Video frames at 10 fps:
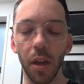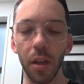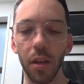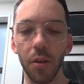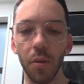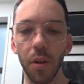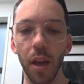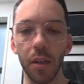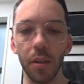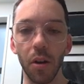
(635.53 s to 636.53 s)
and you
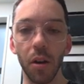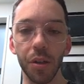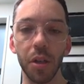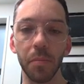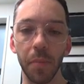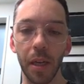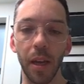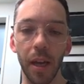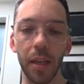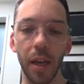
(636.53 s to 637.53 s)
get collagen being
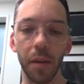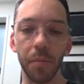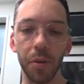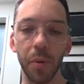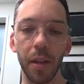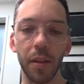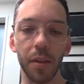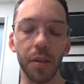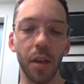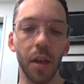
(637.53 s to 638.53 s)
laid down between
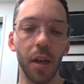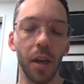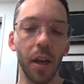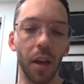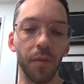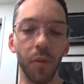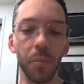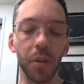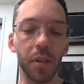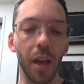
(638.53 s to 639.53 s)
this, and it
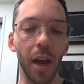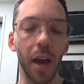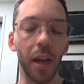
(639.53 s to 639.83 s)
forms a scar.